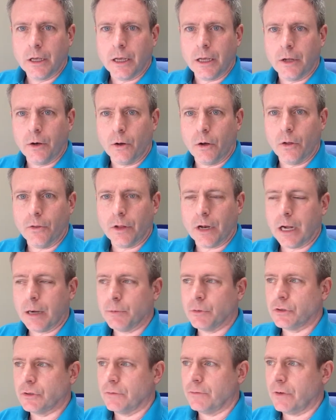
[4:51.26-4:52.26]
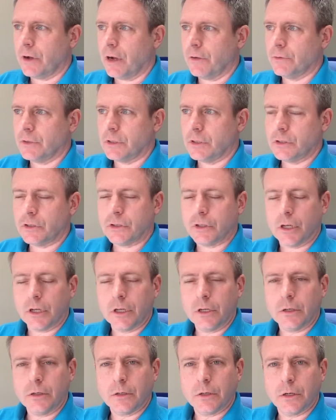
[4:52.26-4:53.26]
and all that I was involved in this
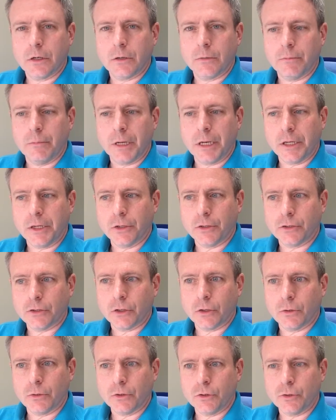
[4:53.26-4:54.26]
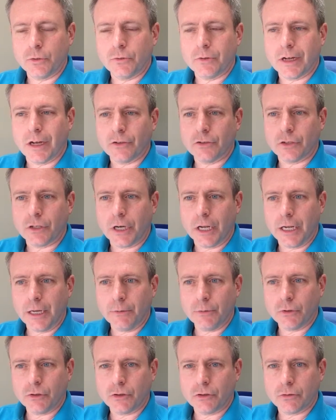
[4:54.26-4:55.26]
study many years ago in 2008,
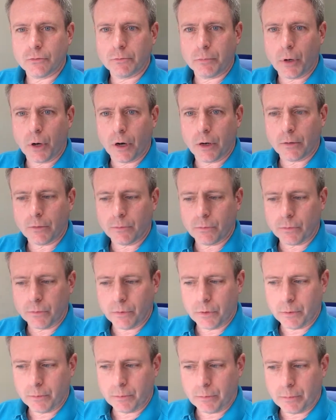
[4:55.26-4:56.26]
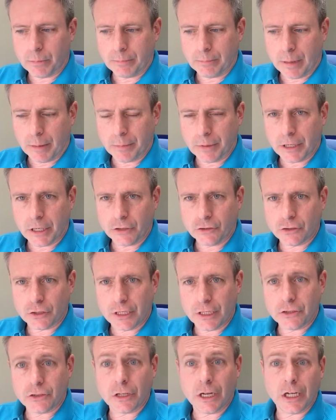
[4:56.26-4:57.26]
which is in part the publication
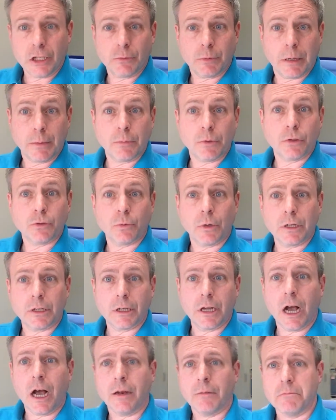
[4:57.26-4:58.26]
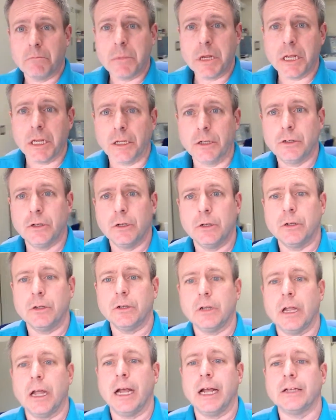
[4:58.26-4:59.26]
of that science paper is what got me
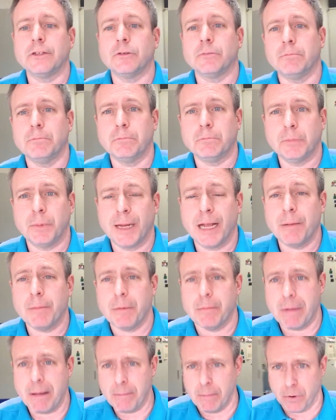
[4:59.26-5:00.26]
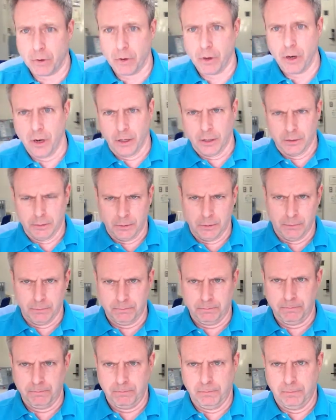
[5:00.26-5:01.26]
become a member
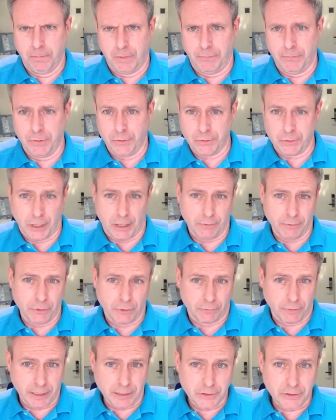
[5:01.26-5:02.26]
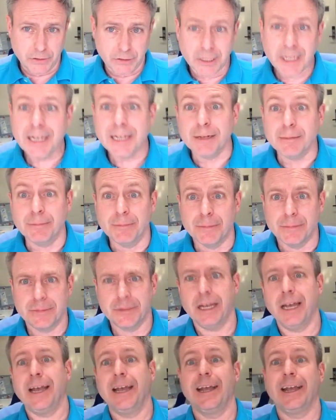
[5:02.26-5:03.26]
of the Osiris Rex team.
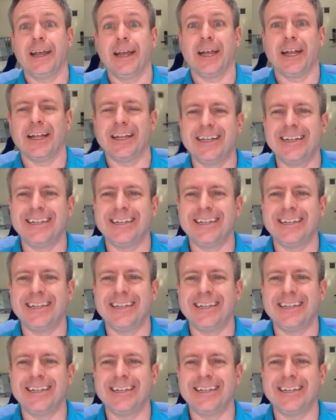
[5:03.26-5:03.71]
Yay!